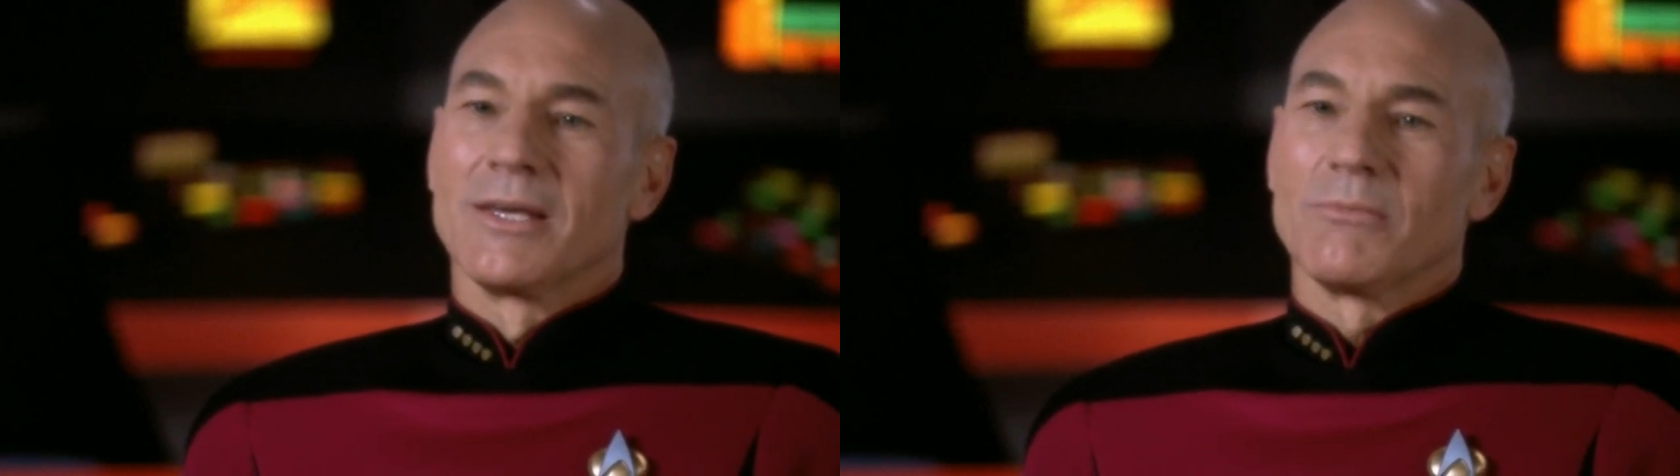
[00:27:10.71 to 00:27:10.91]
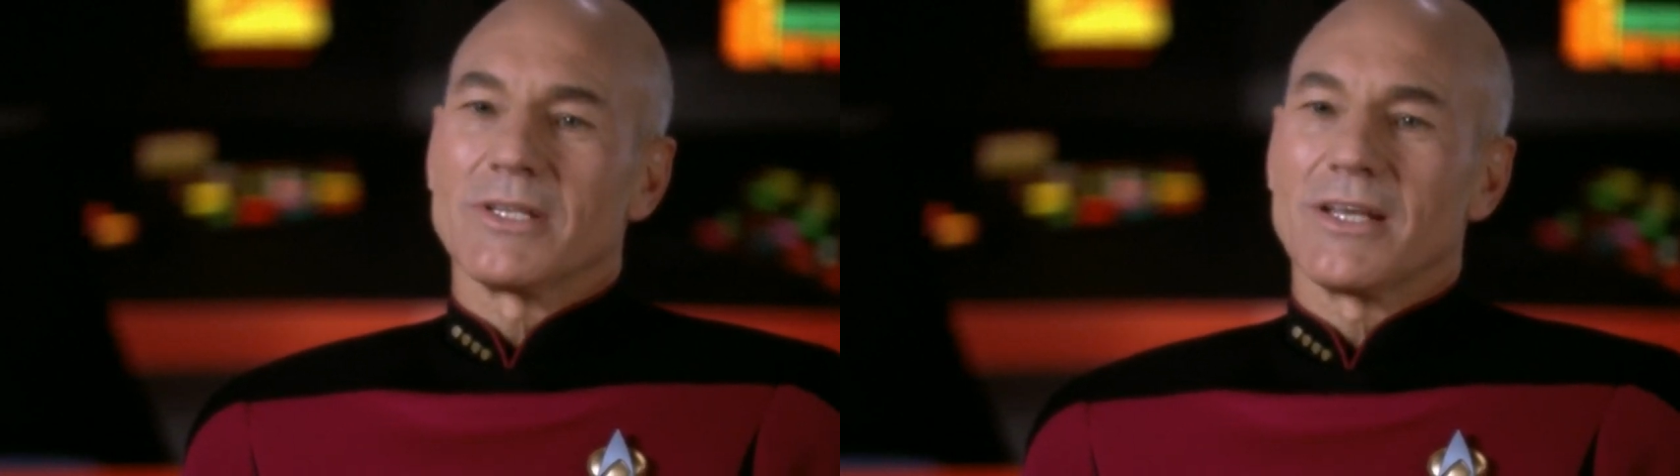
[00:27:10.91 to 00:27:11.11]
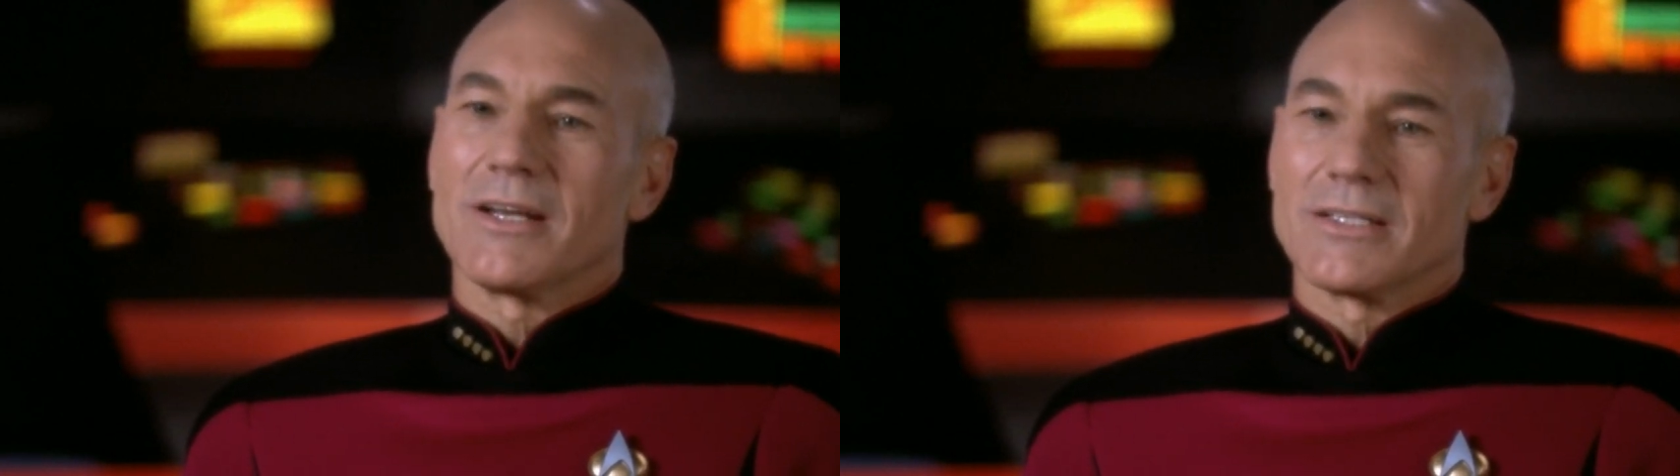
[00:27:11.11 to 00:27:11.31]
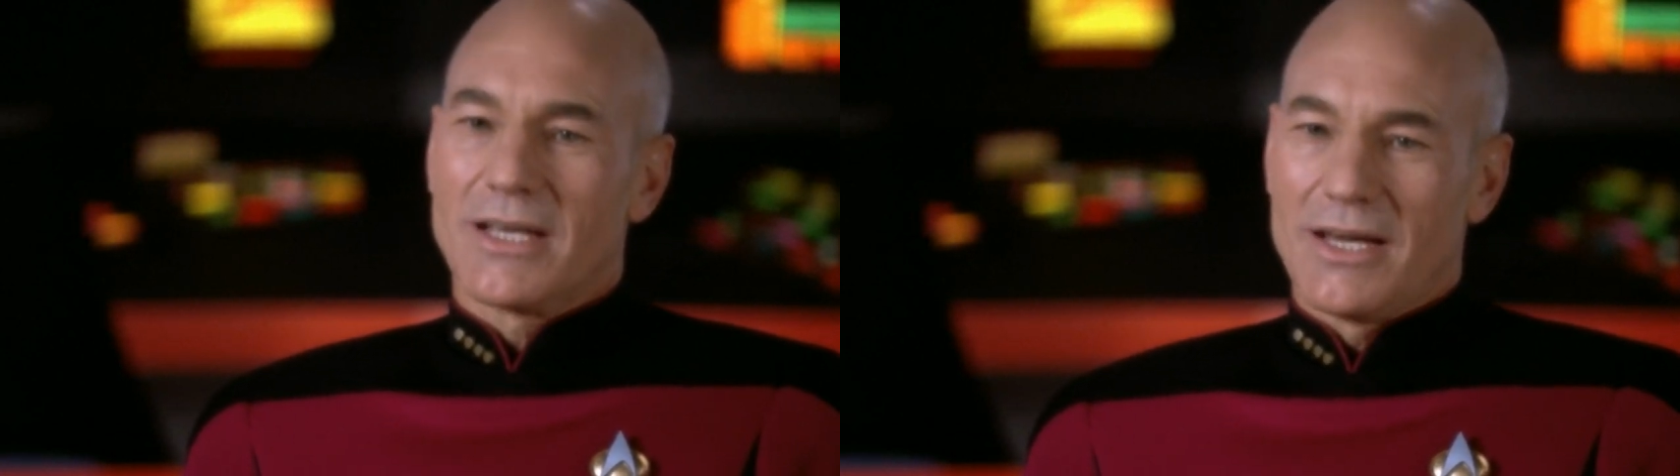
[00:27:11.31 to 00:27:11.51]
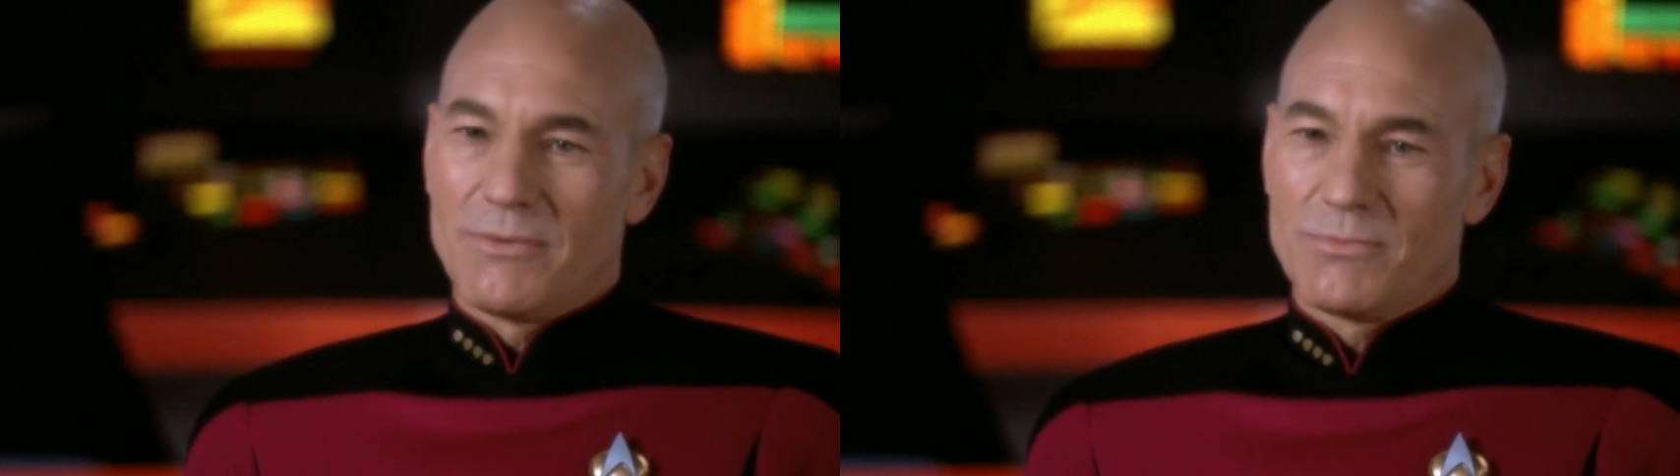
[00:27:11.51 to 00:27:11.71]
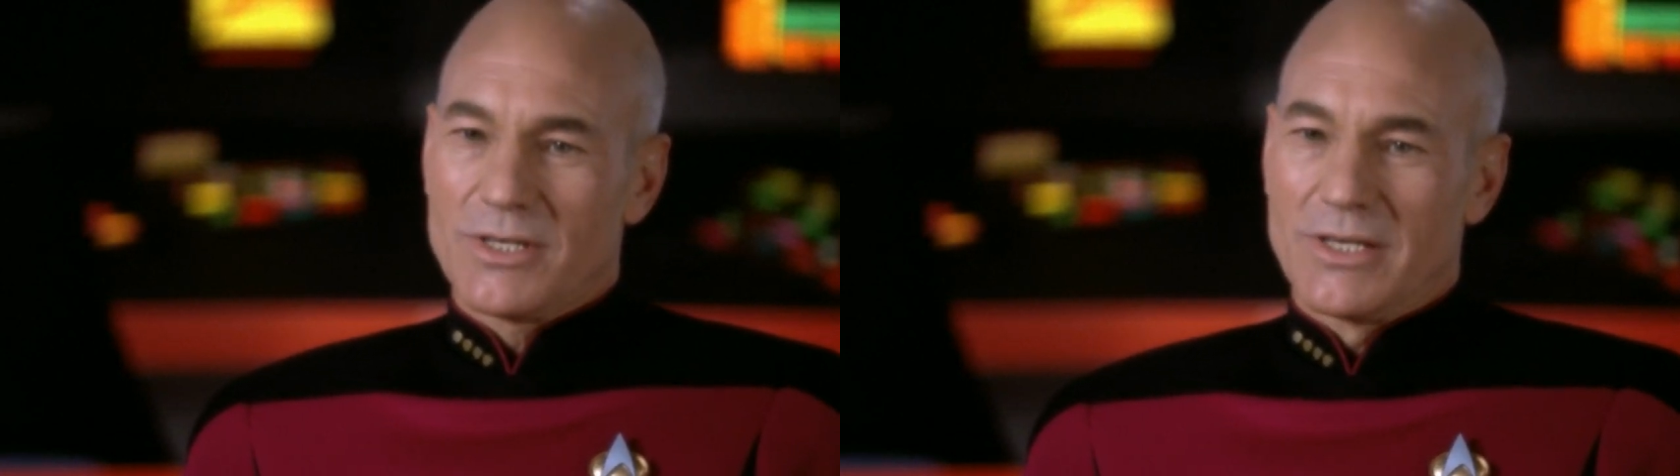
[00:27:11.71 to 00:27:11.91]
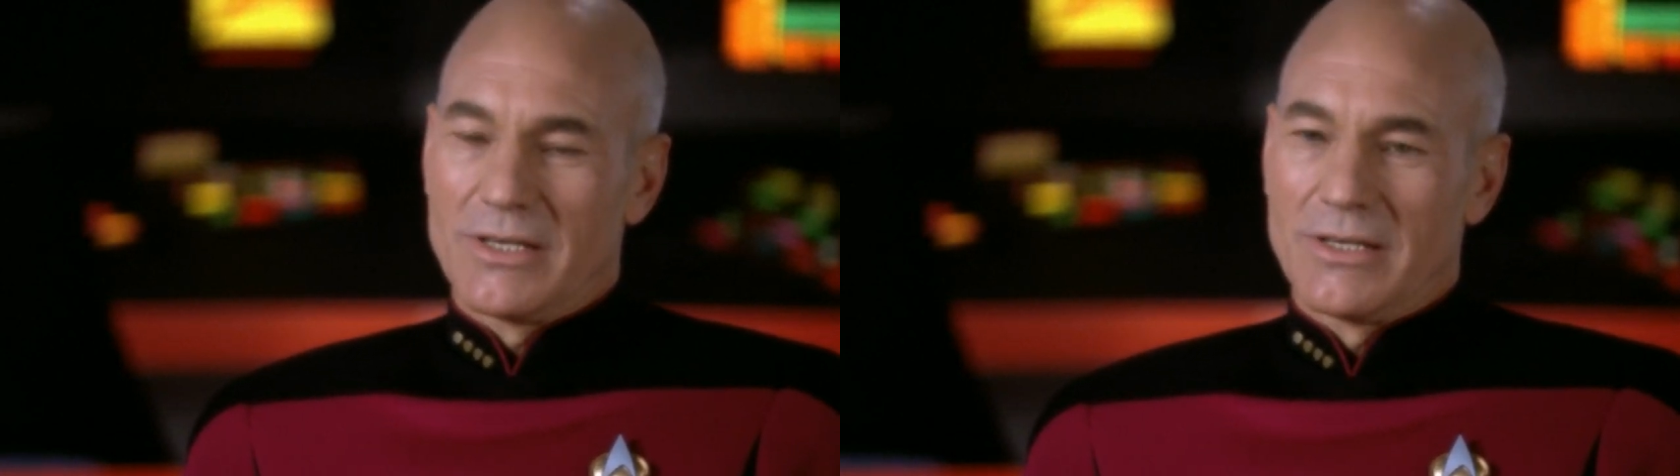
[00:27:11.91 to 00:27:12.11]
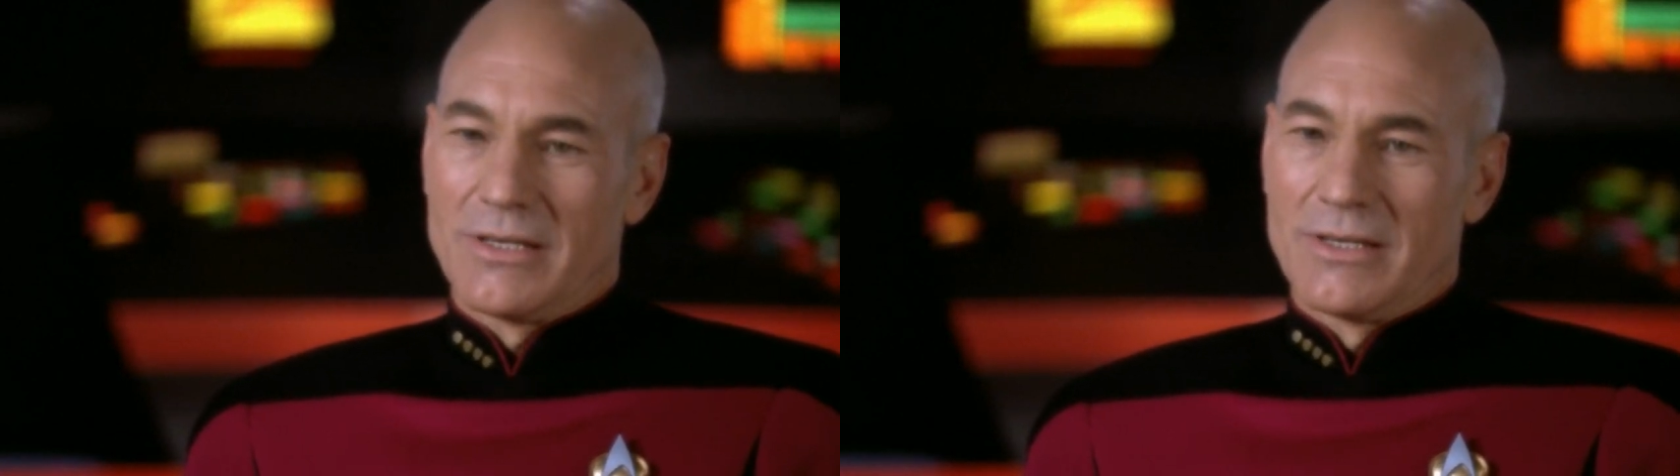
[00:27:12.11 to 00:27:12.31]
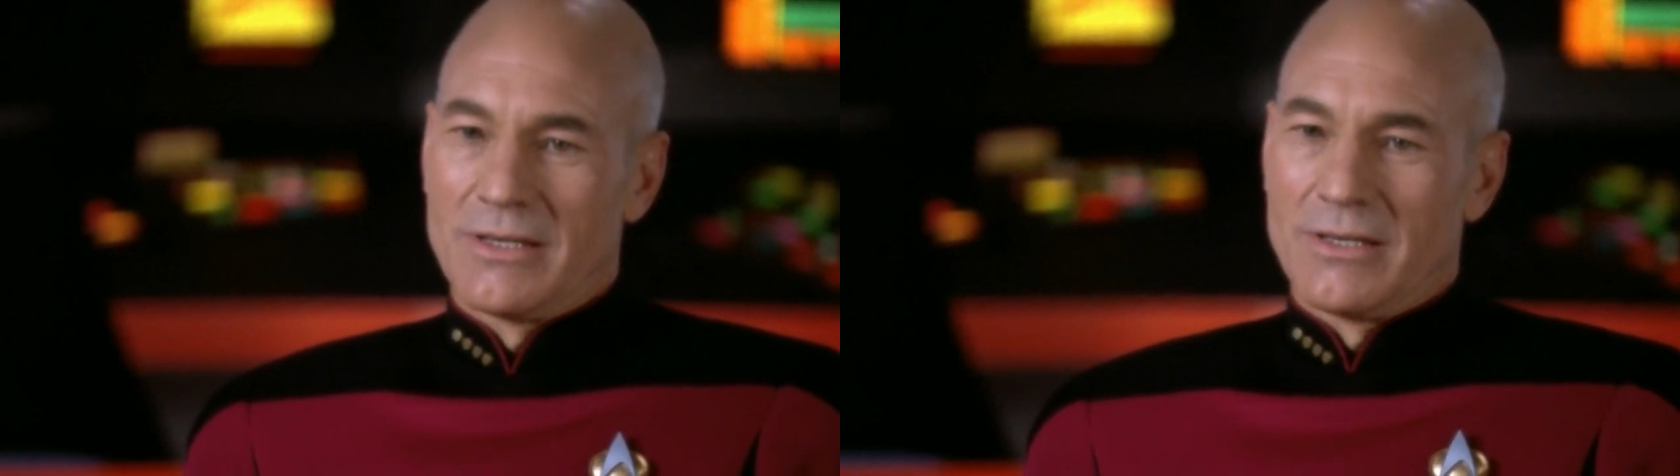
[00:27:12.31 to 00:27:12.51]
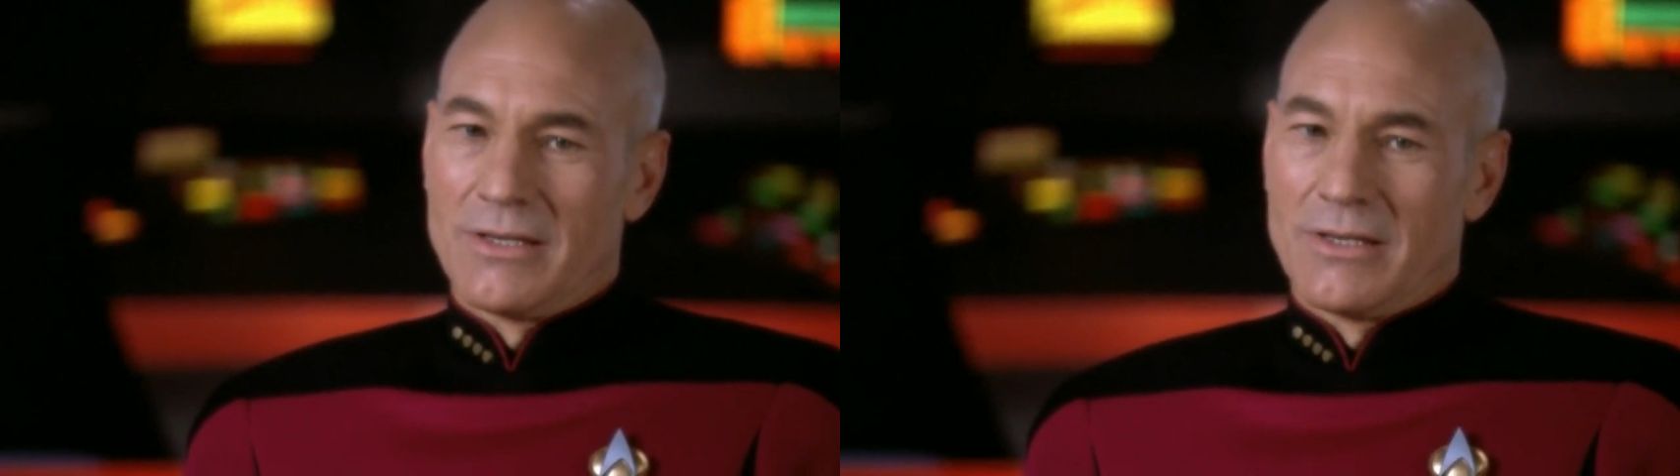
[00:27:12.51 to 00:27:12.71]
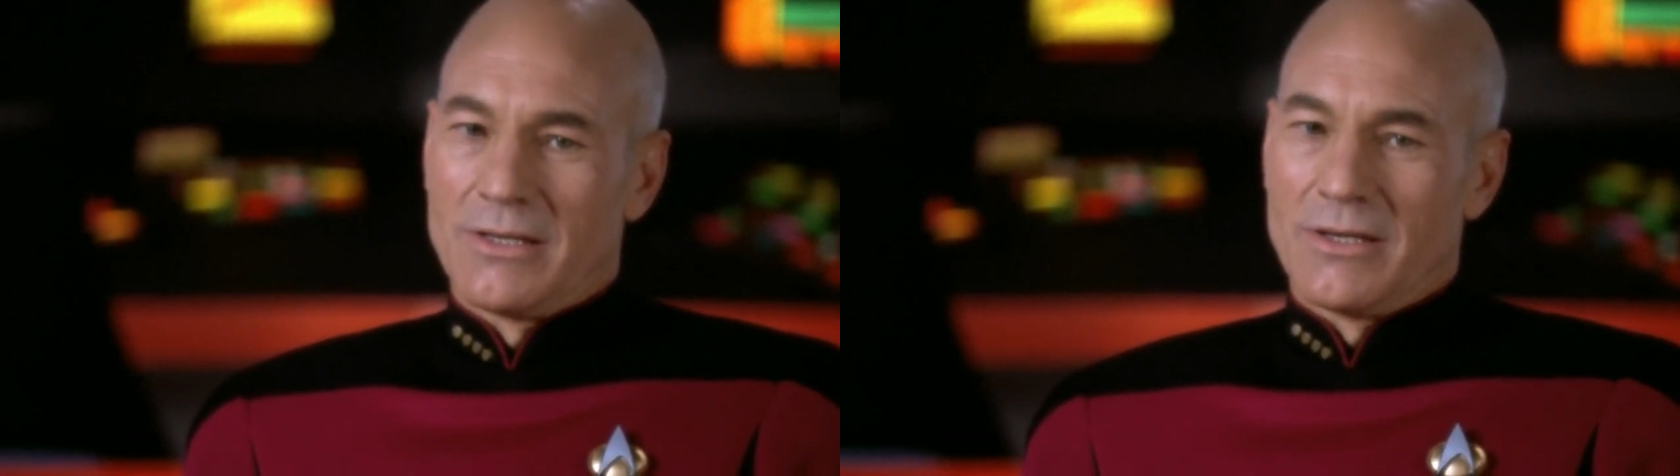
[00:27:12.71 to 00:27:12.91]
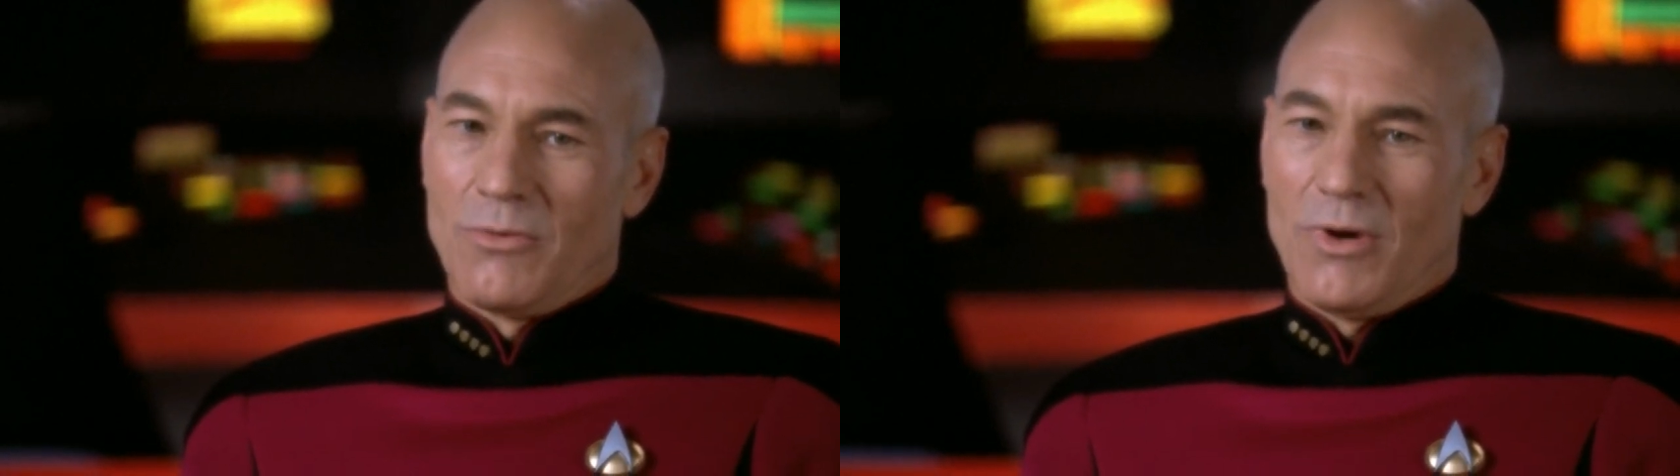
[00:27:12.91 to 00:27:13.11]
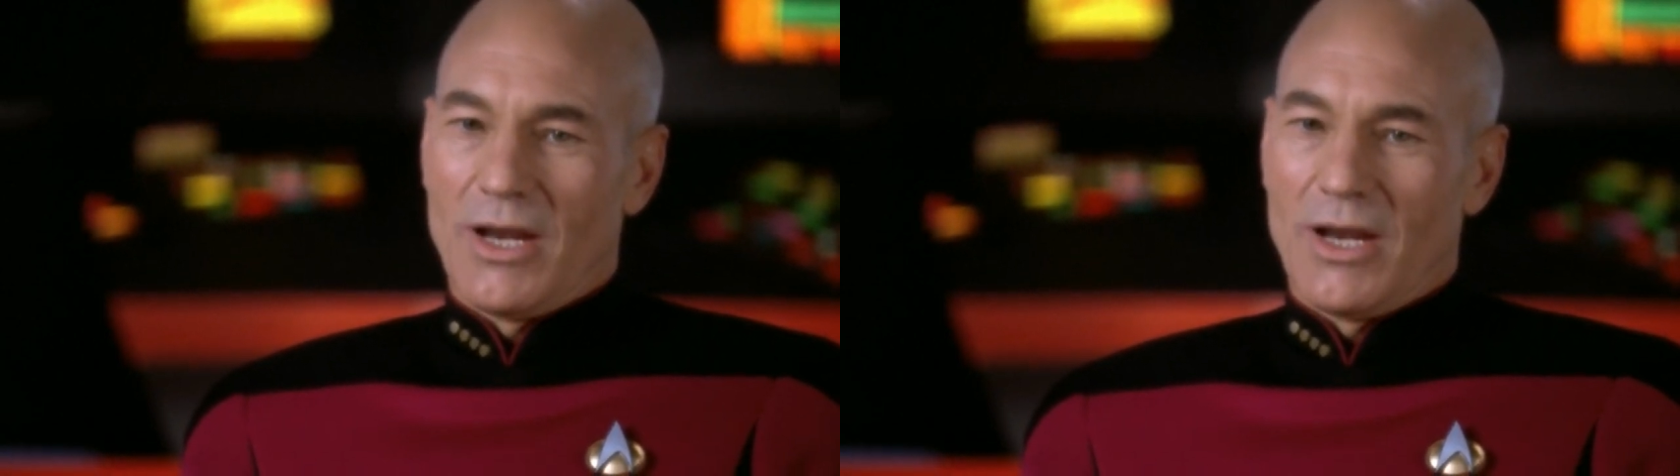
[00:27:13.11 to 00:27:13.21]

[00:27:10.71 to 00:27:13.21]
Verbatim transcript: But there are times when